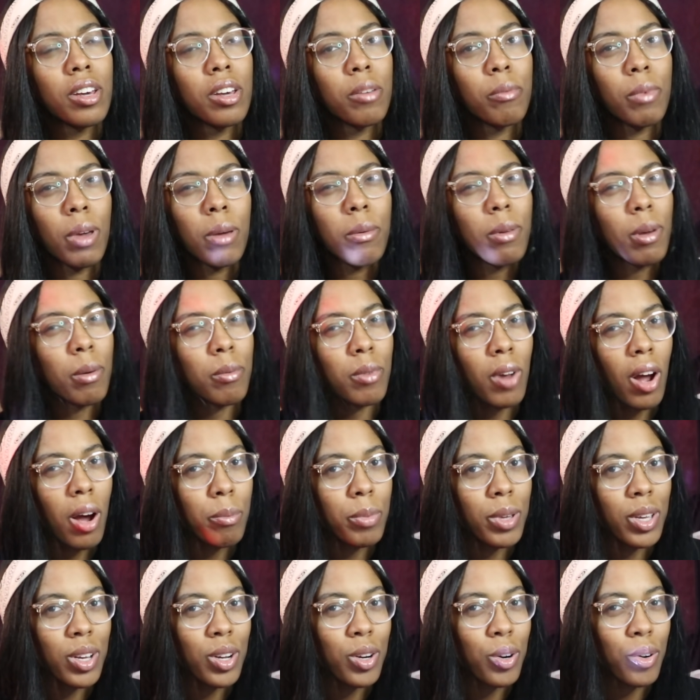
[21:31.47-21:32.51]
maybe I'm not
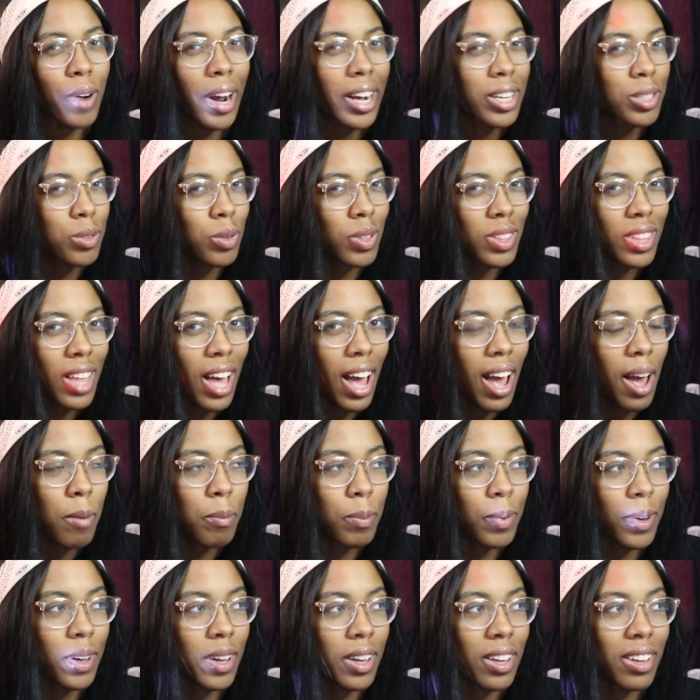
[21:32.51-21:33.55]
being correct with
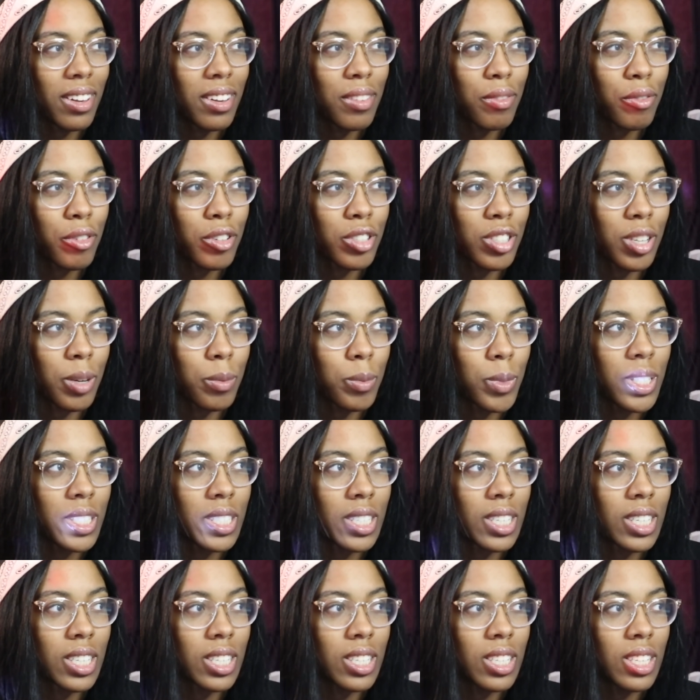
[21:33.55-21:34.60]
that, but for some
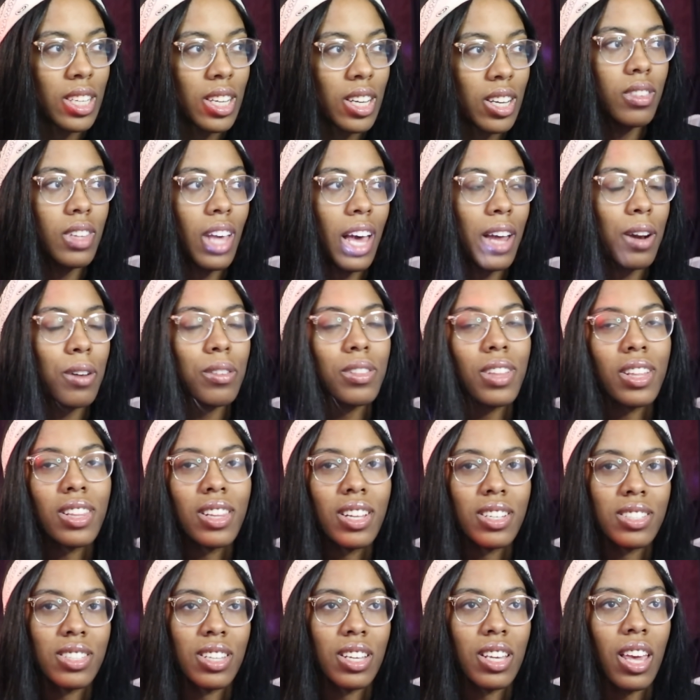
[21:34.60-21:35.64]
reason, I don't think
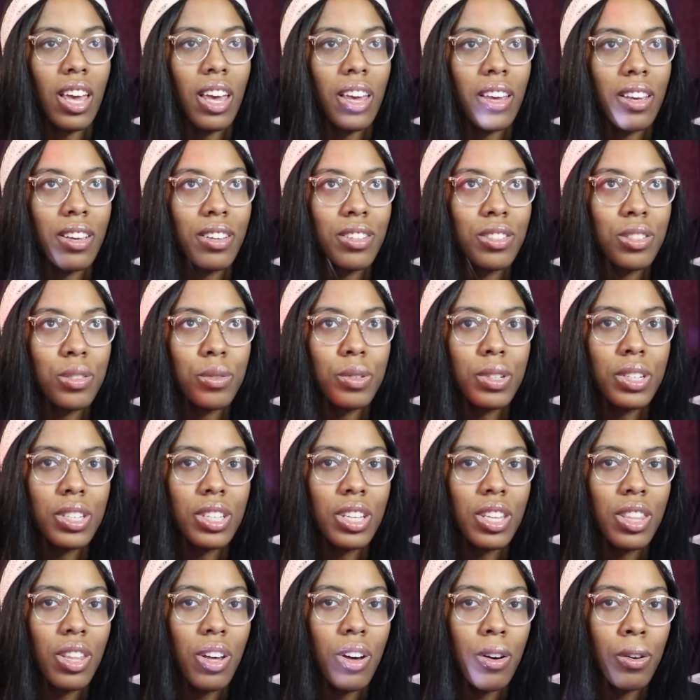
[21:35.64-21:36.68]
that's the case,
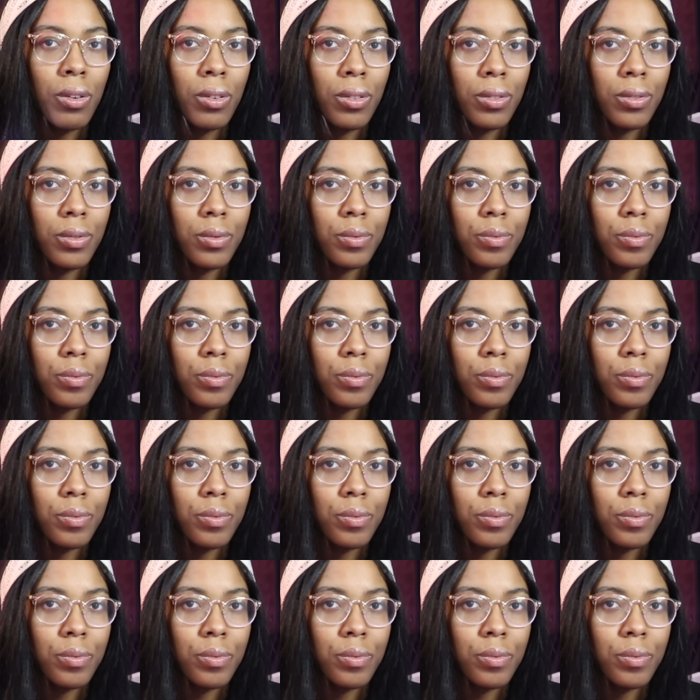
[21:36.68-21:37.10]
really, though.